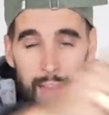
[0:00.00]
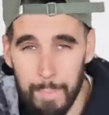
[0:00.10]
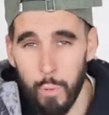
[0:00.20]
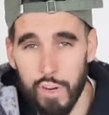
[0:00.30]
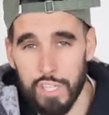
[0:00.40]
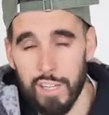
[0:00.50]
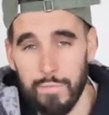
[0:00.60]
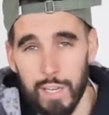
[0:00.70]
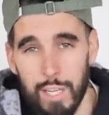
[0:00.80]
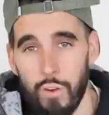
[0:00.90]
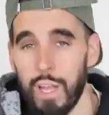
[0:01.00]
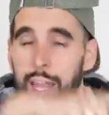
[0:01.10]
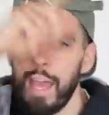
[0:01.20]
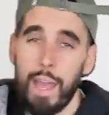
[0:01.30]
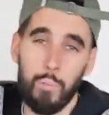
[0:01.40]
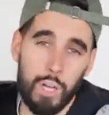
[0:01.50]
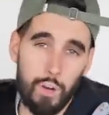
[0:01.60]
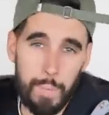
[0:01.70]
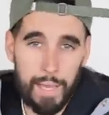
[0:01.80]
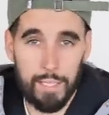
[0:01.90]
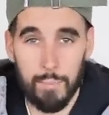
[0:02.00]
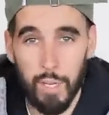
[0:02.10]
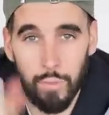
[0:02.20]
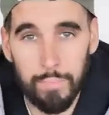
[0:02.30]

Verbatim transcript: that portion of the video, and we're going back to the boat. I